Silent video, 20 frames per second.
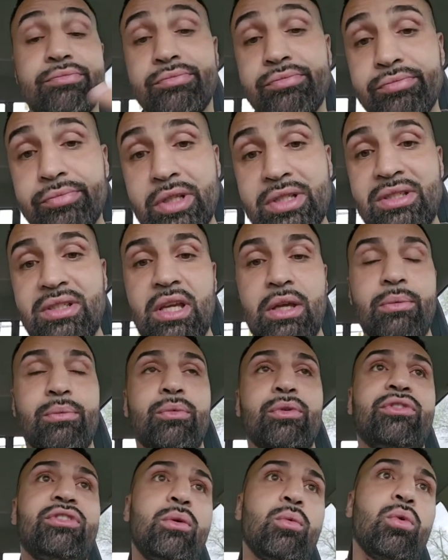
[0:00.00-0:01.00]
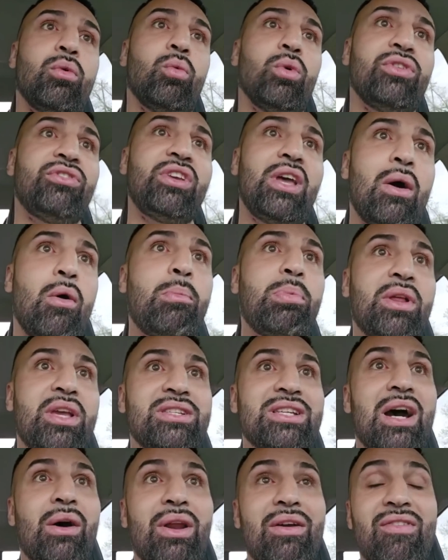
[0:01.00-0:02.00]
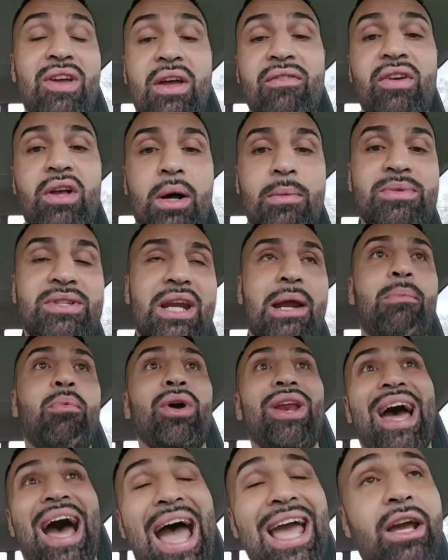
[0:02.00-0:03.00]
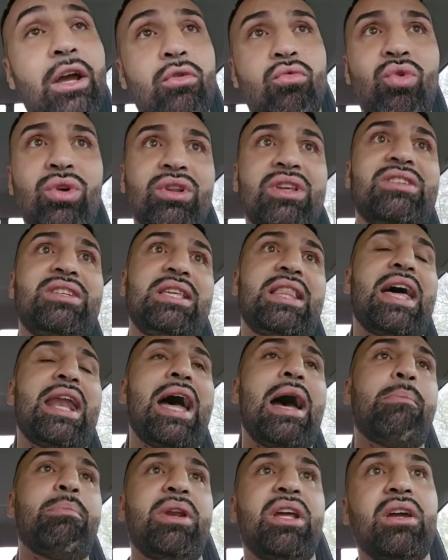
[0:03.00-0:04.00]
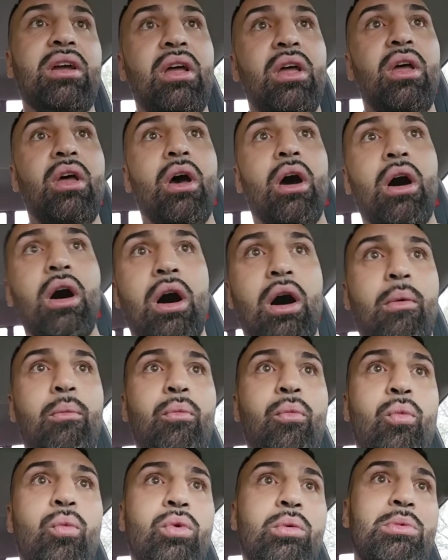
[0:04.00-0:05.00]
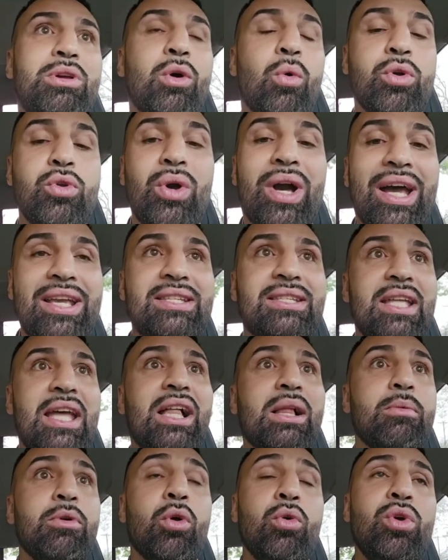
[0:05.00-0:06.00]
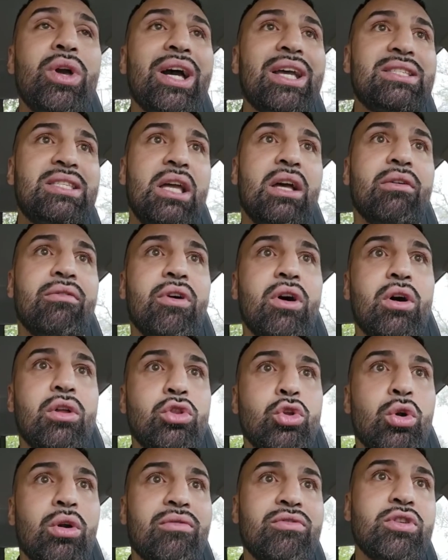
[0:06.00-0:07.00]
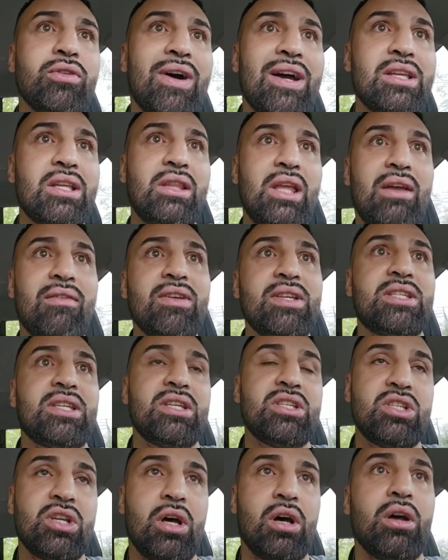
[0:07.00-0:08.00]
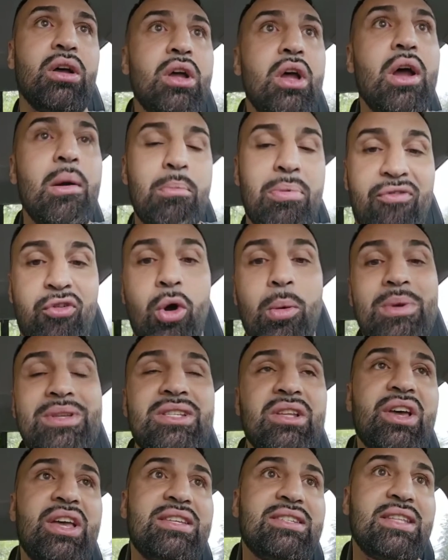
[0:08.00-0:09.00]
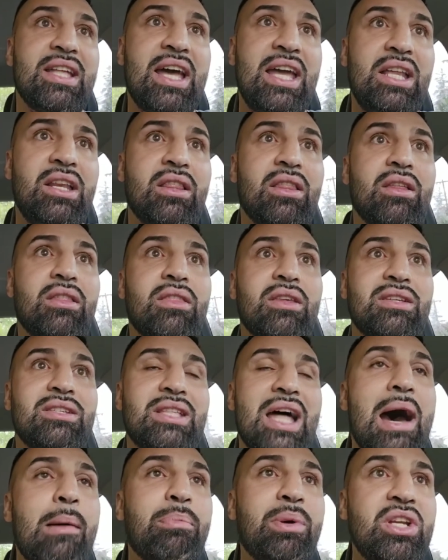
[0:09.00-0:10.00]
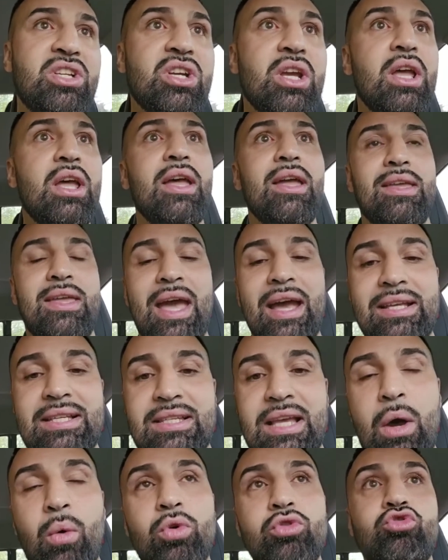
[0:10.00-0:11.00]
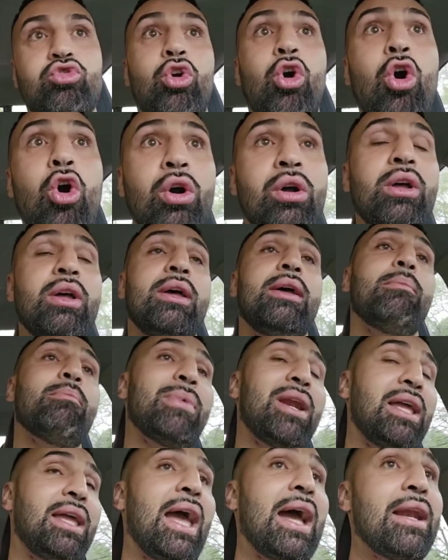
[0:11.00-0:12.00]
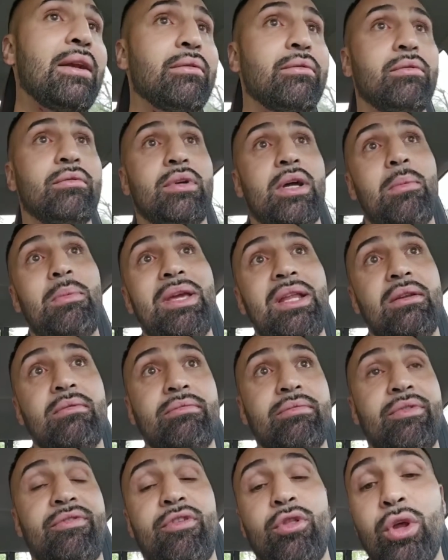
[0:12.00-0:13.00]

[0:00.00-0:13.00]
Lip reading: let's see. We'll see how it plays out if it comes to that point. I could really see that happening. Let me know what you guys think. Let me know what you guys think of thought of Gervonta Davis's performance last night, the stoppage. Yes, I was wrong. But again, I mean, if you